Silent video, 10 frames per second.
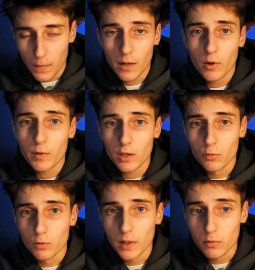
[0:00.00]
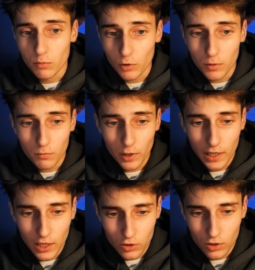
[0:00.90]
make my brand more memorable, right?
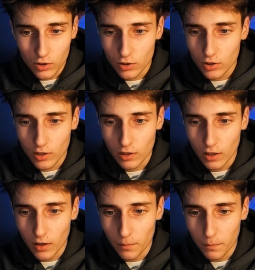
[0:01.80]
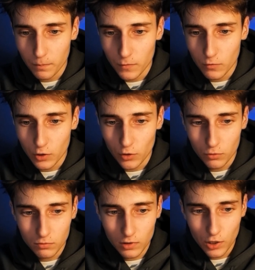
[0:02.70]
As this
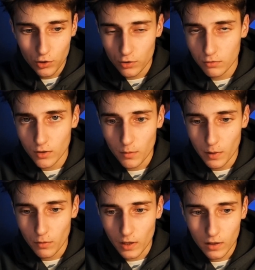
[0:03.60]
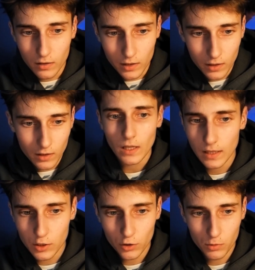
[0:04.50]
video is about that. Okay, and
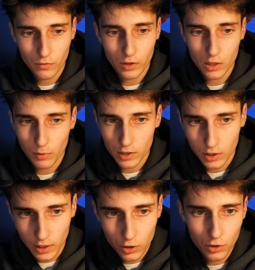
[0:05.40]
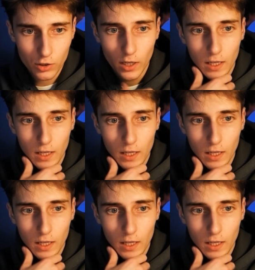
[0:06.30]
that's in terms of these presentations.